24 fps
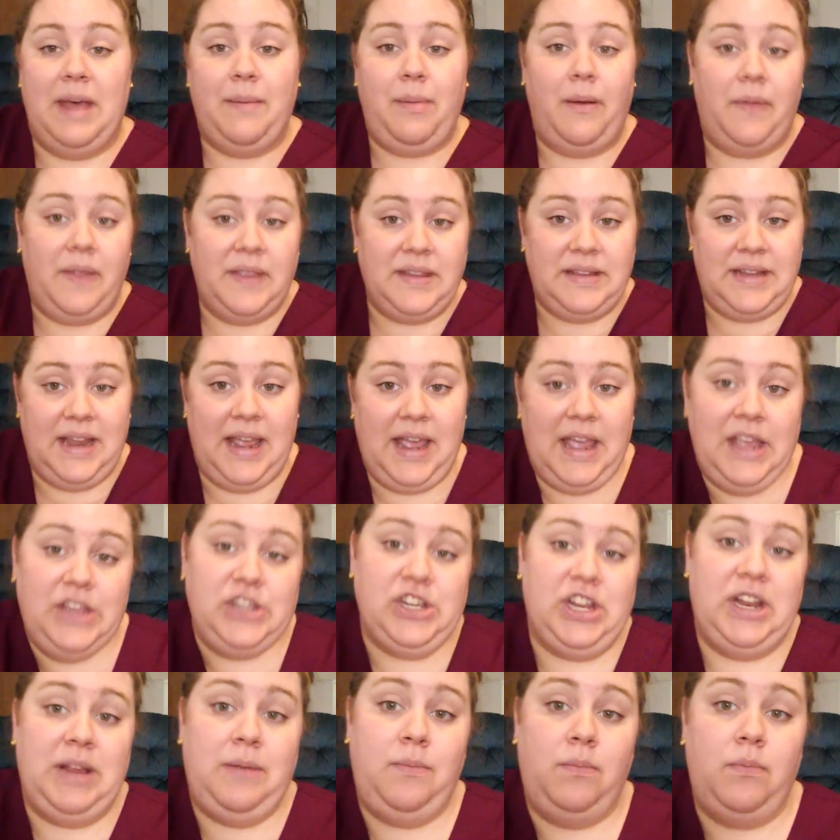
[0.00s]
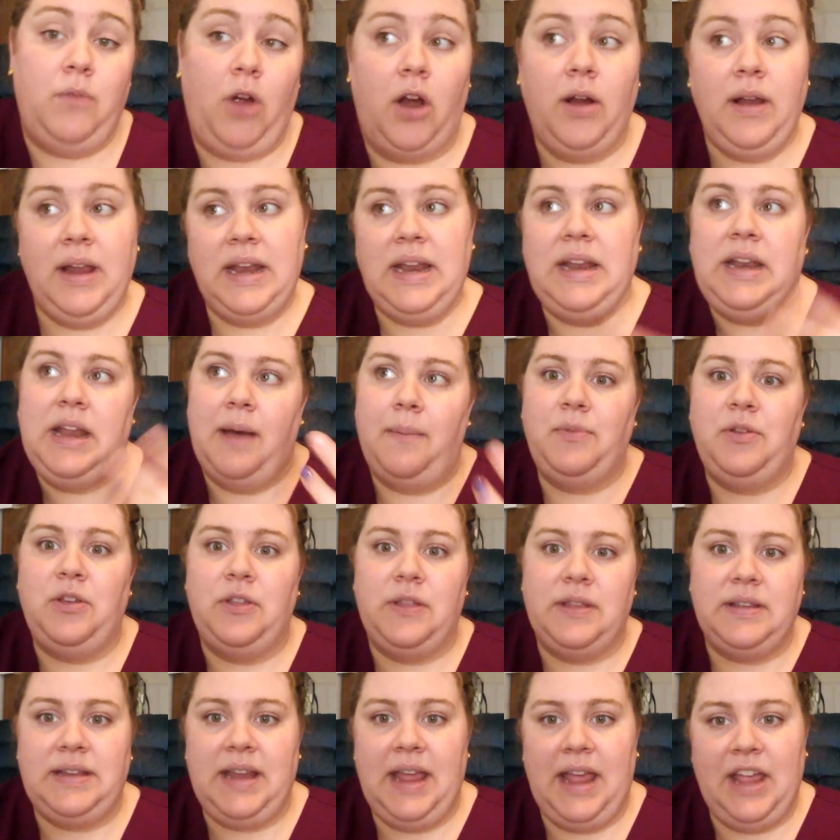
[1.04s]
up on the stage, getting up
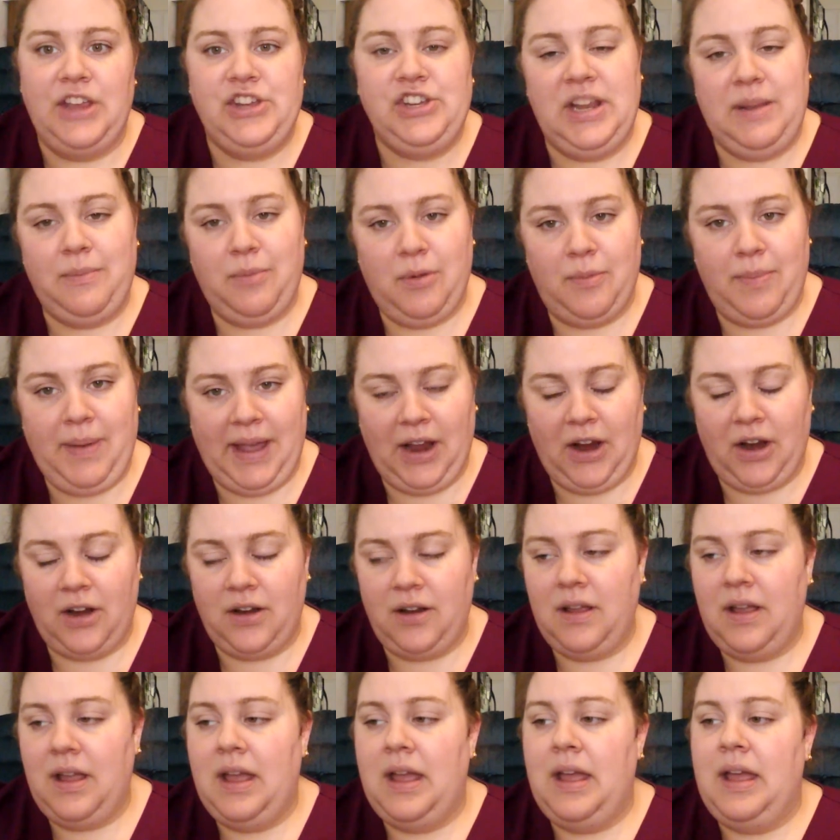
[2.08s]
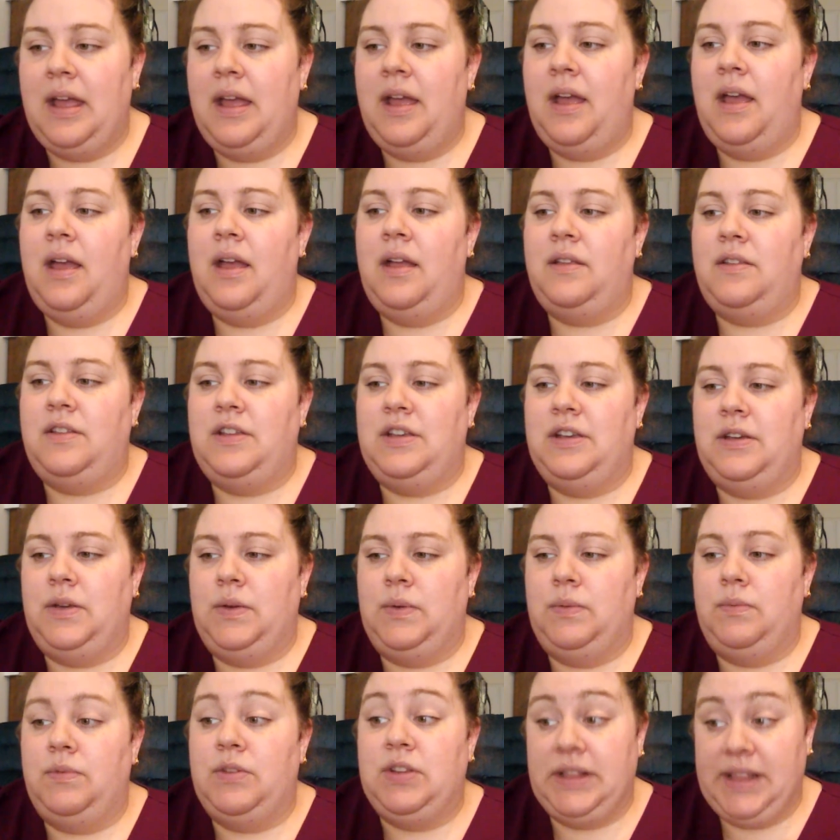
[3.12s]
to the stage, getting prepared
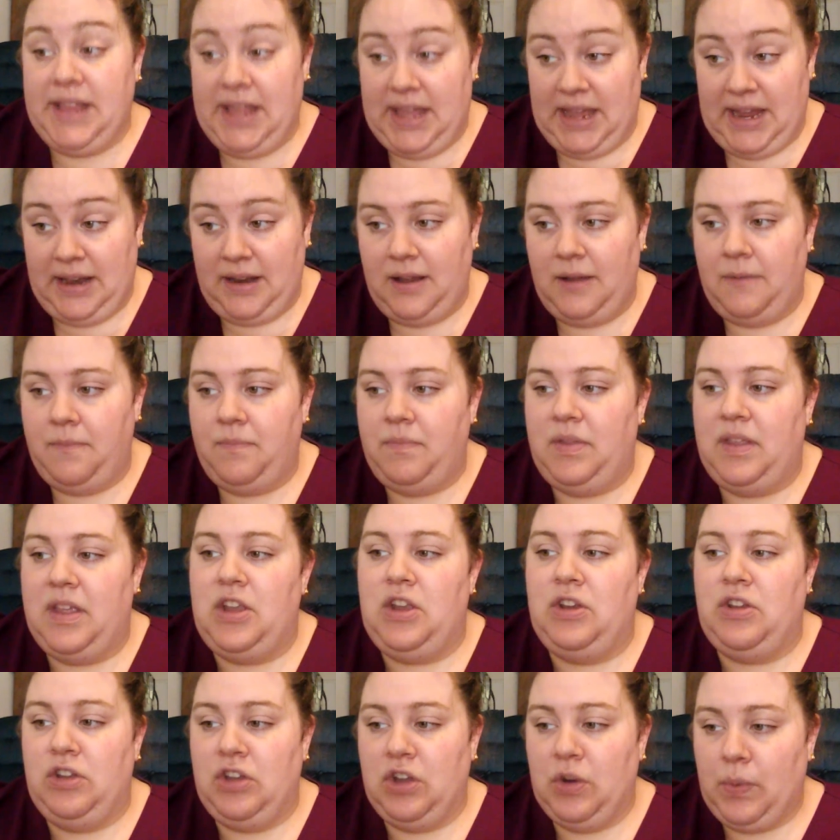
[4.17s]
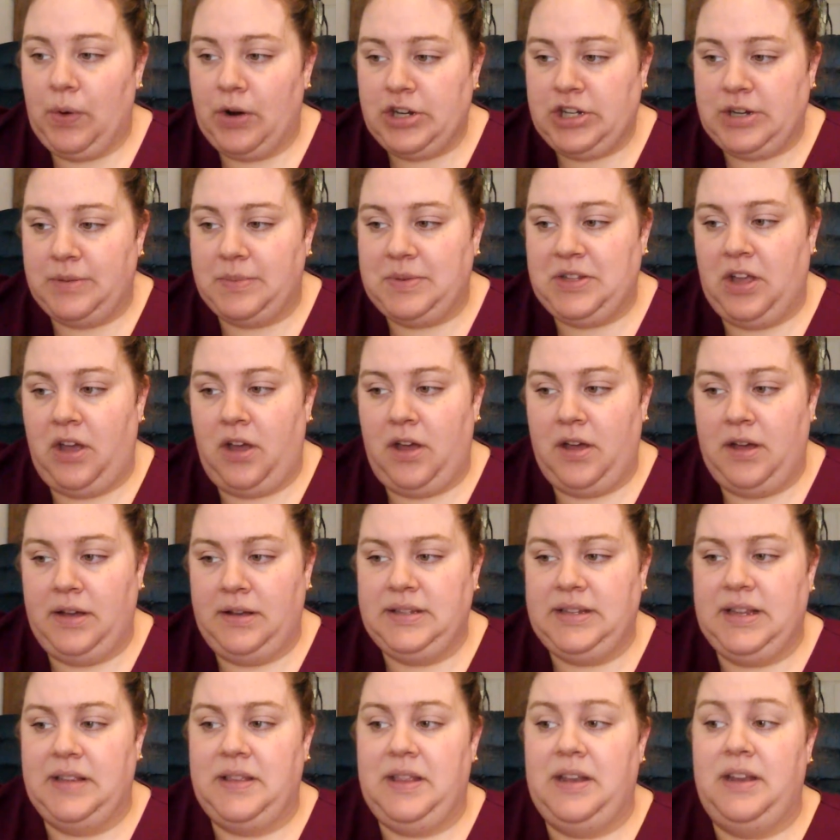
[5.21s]
to lead. And then you do your worship
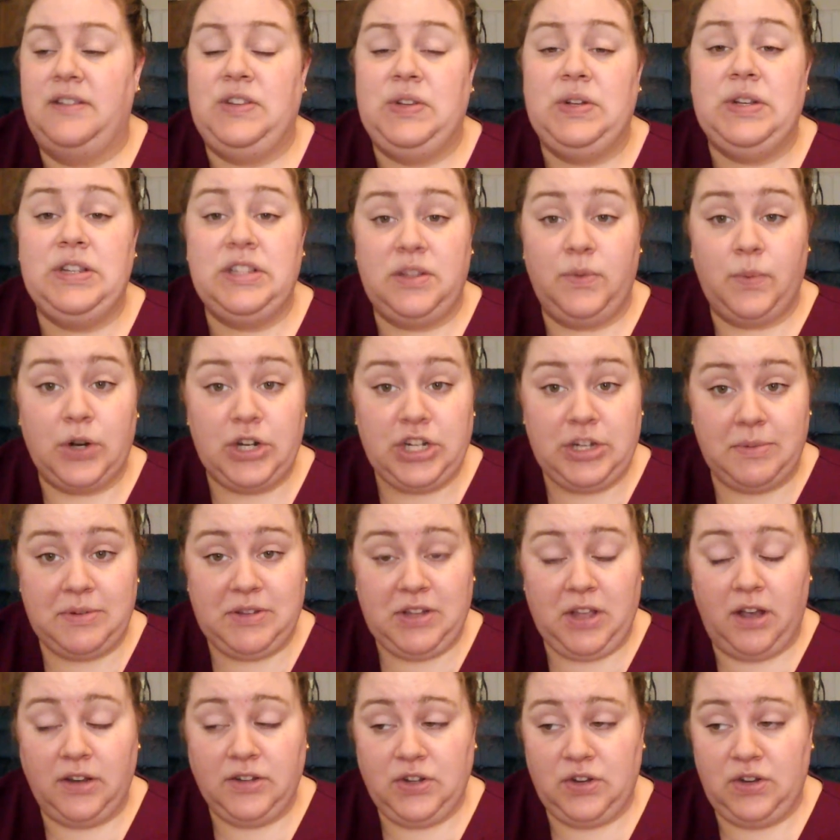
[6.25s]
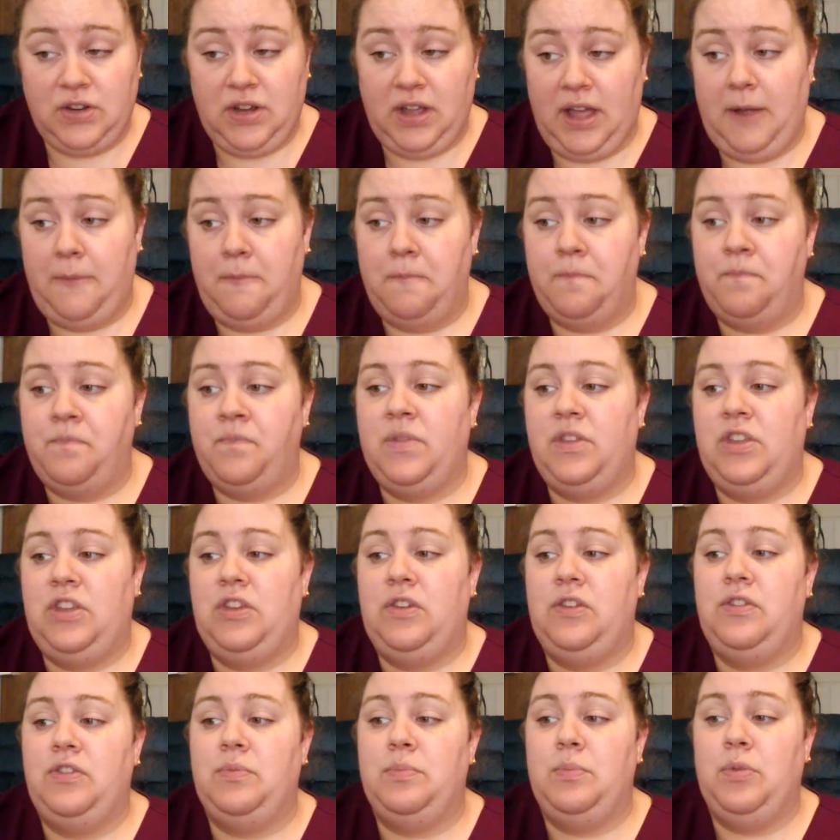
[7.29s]
songs, and then as soon as the worship songs are done,
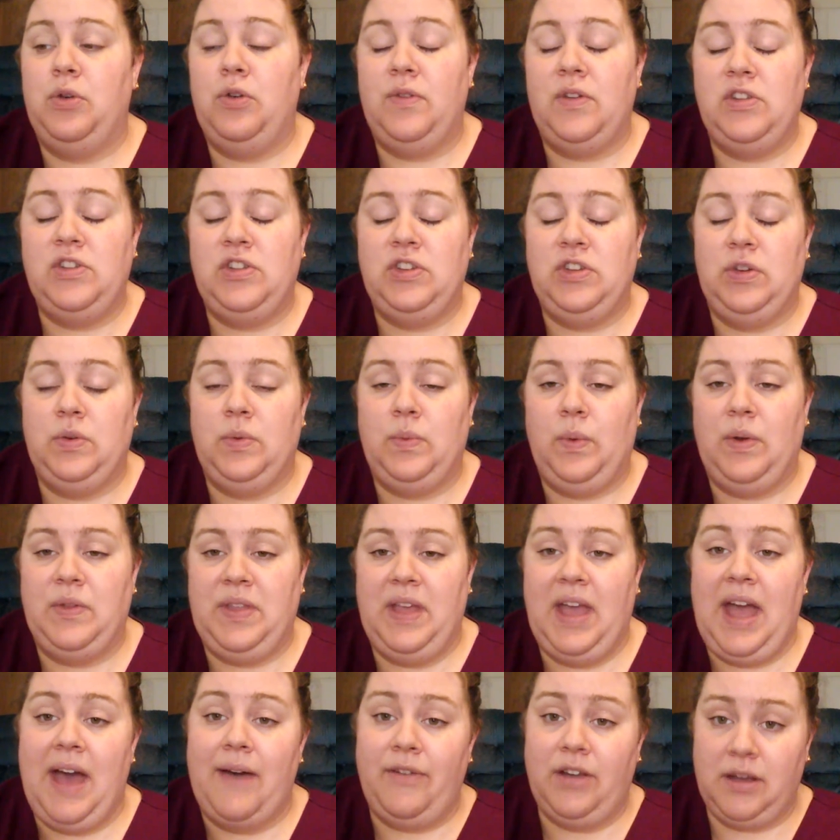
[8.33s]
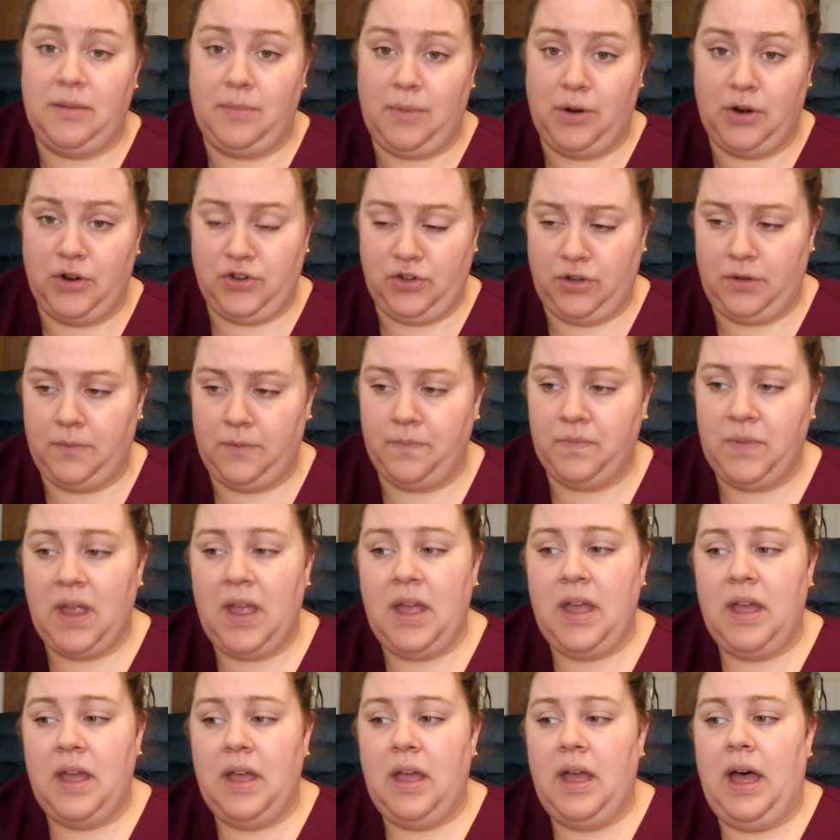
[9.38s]
you move into what they have a commercial.
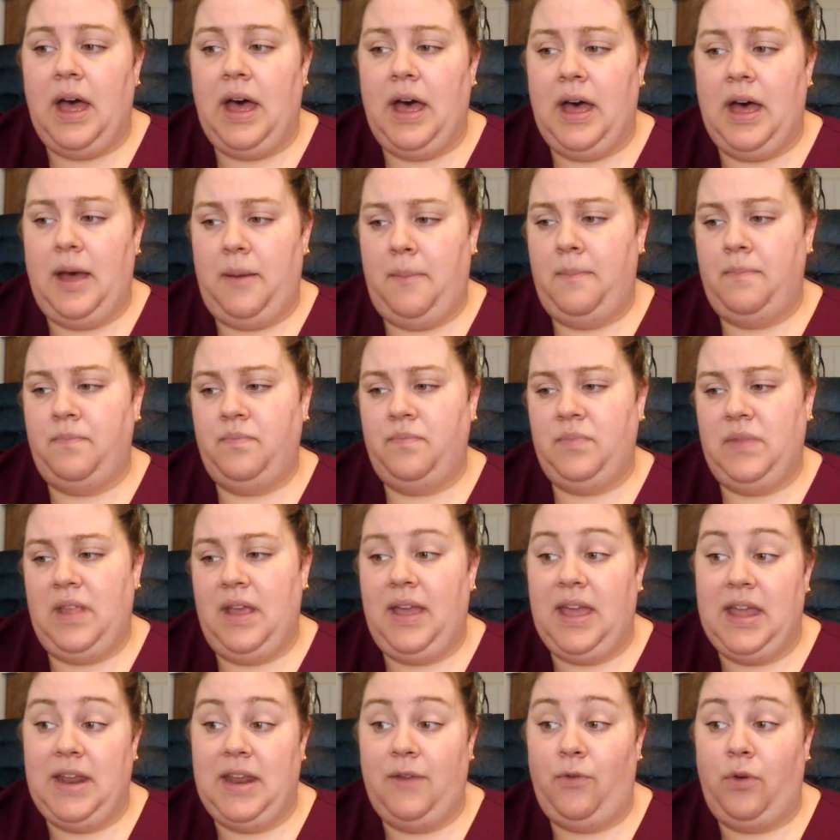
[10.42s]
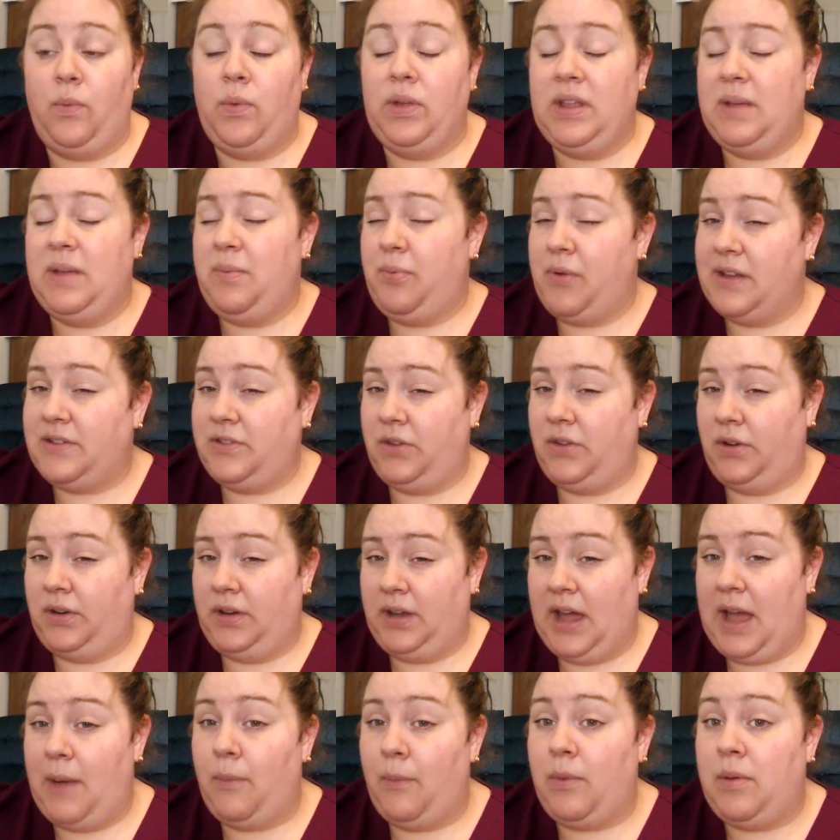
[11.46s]
Again, if we're really pressed on
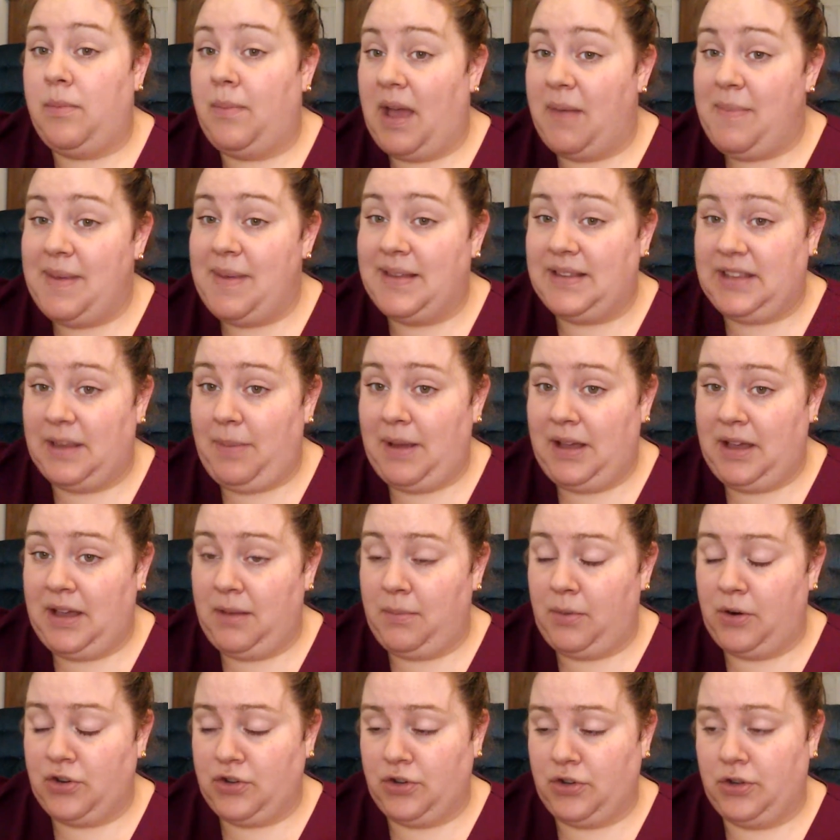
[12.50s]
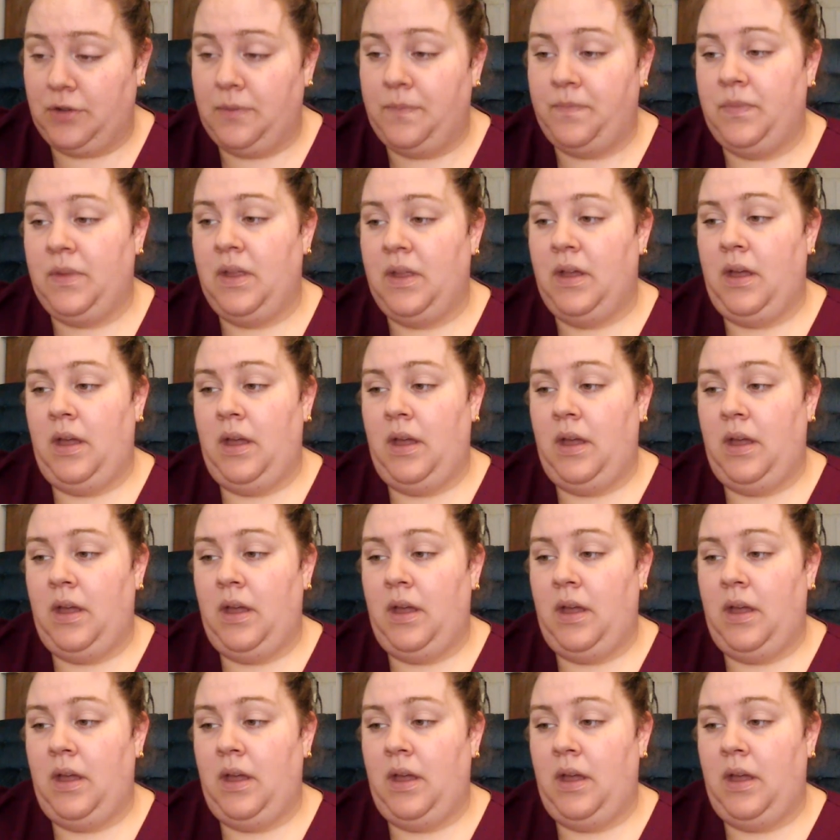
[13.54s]
time, we might be skipping commercial.